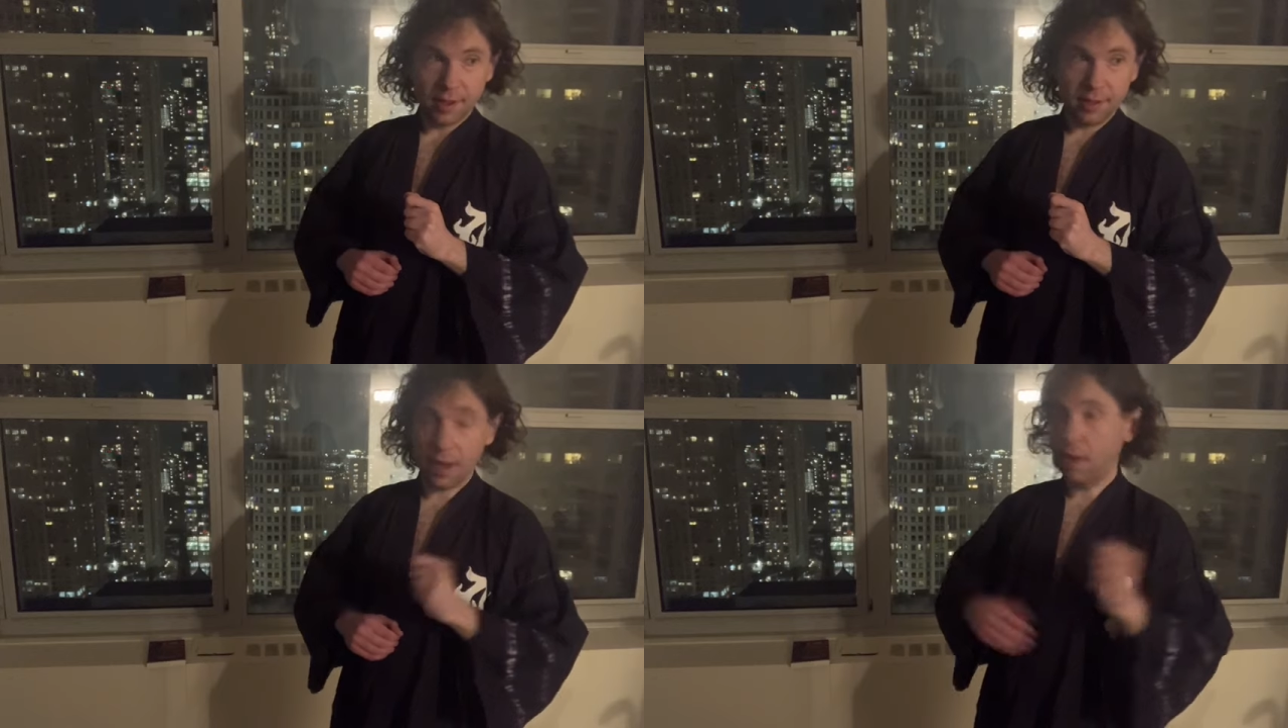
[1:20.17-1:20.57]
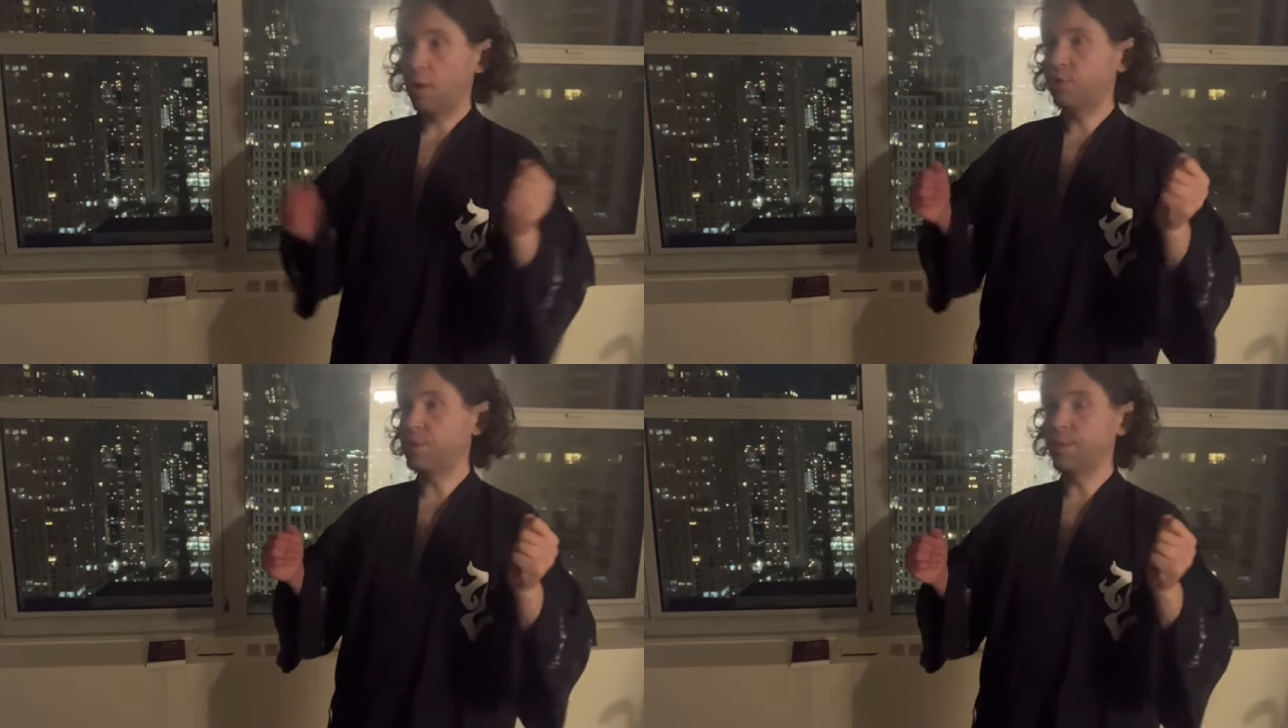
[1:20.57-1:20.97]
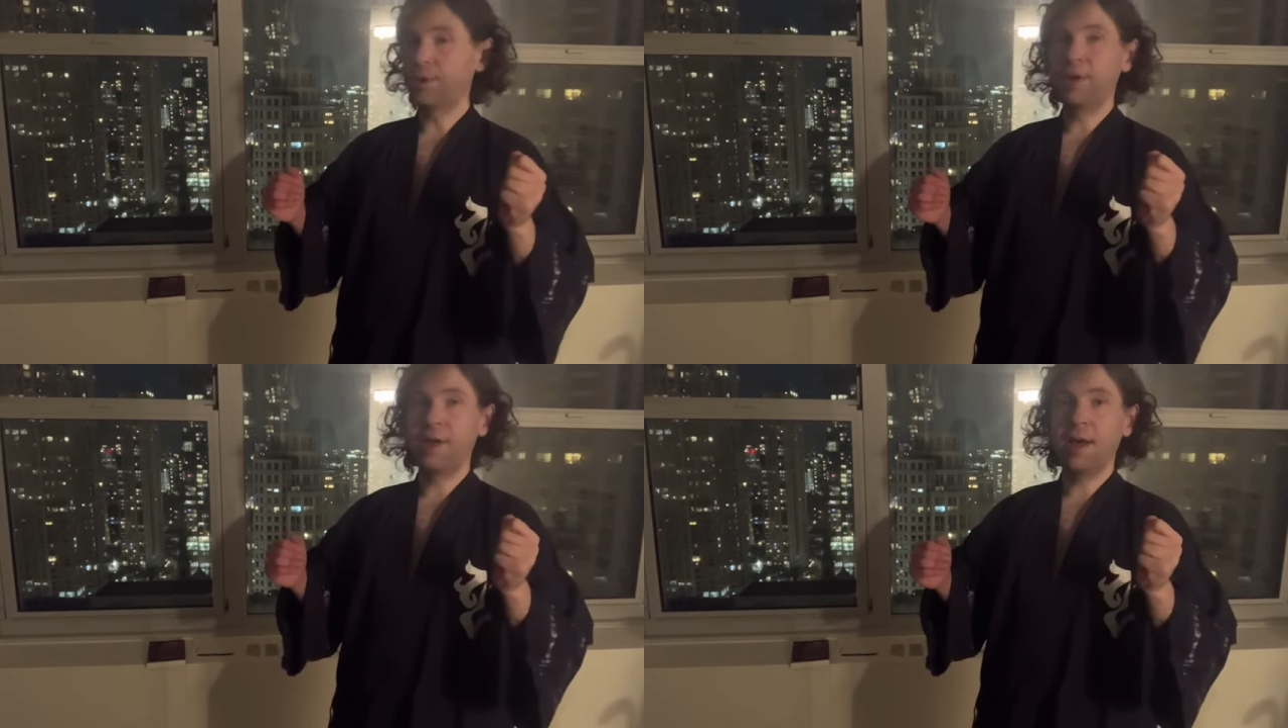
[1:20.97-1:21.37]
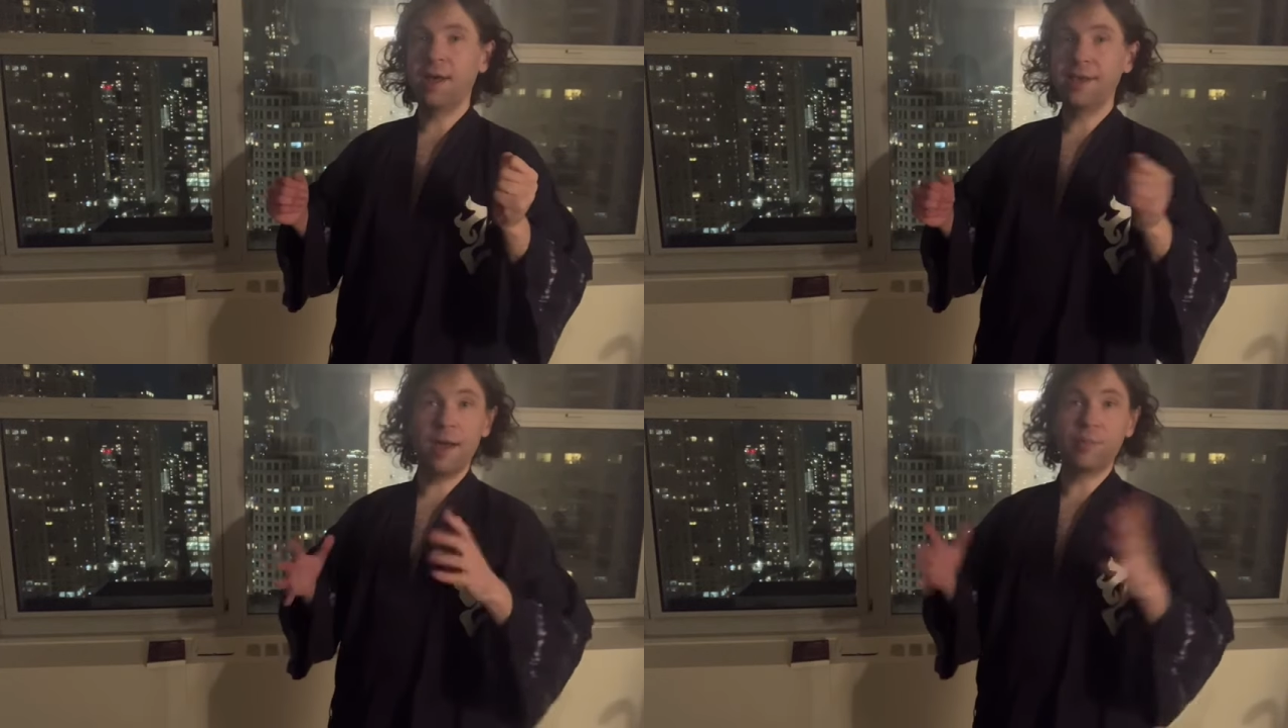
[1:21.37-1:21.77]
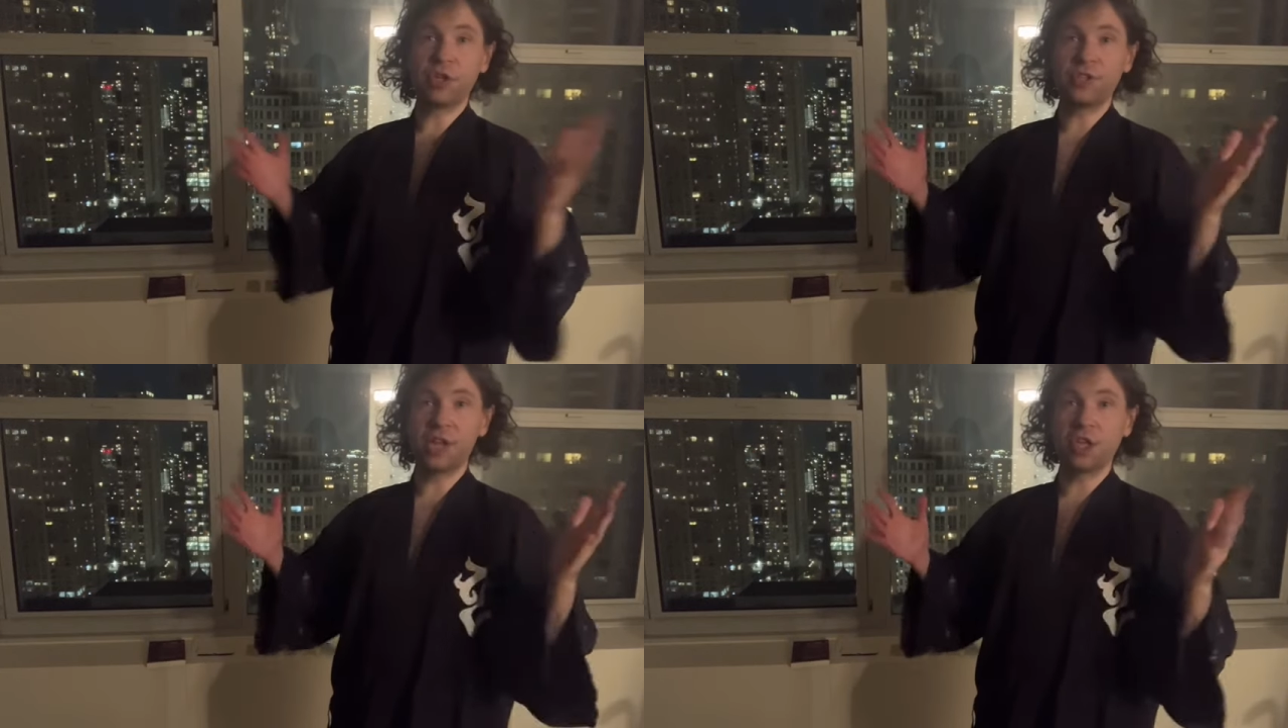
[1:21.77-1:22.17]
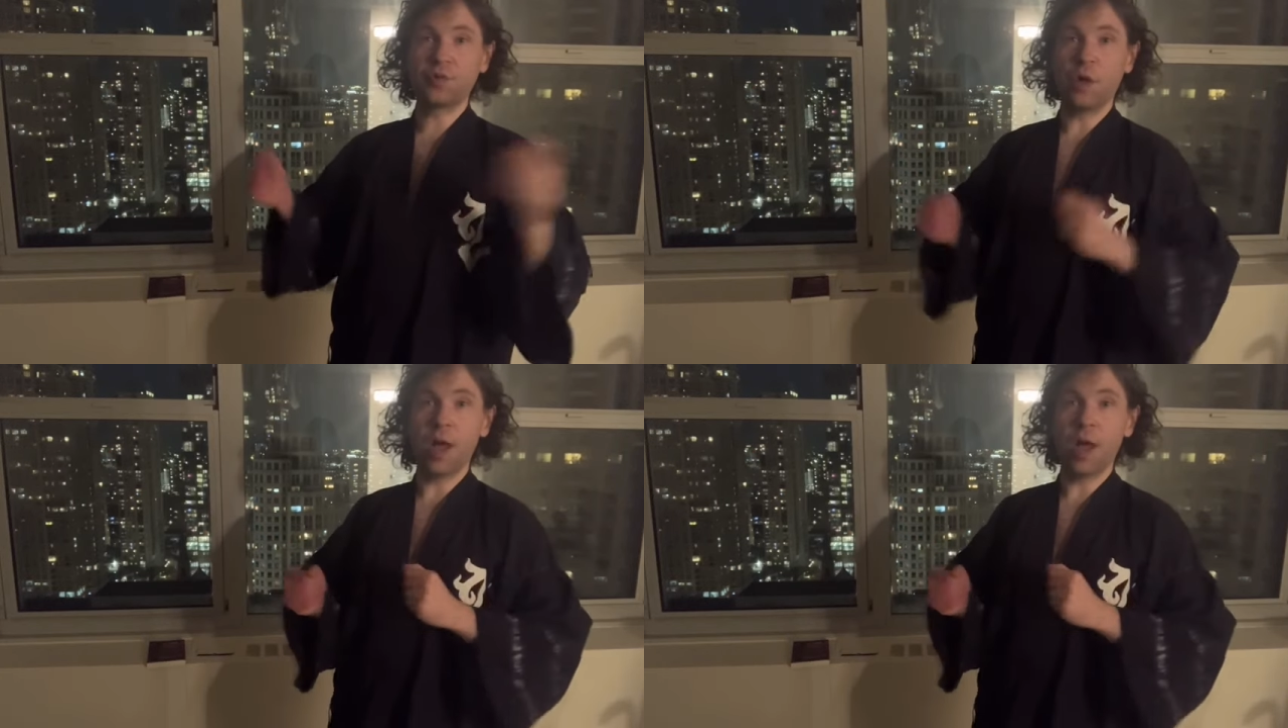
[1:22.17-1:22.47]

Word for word: yeah, ultimately, uh, yeah, I'm successful.